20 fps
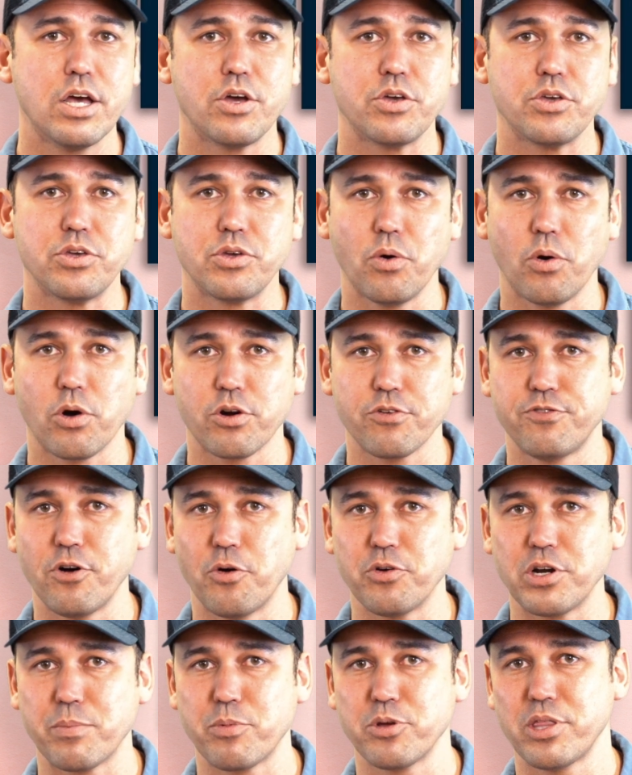your
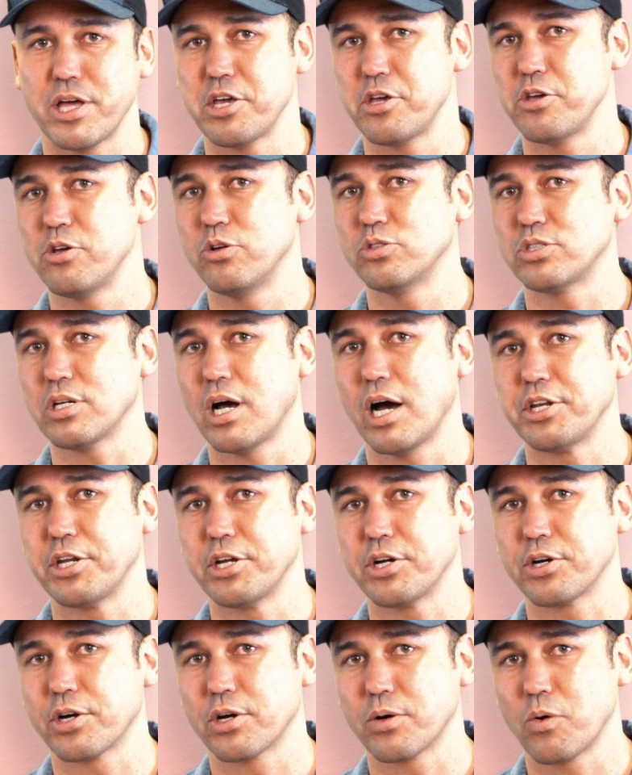phone number that you use on
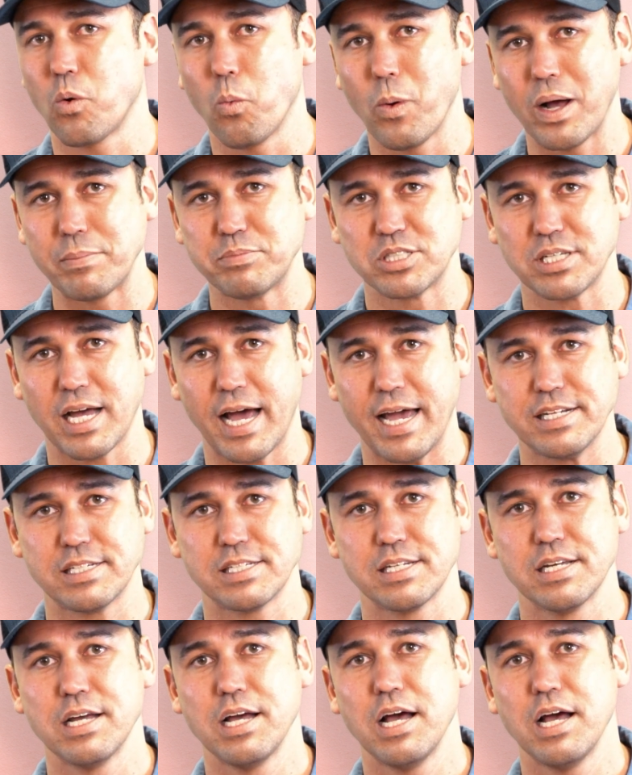your website,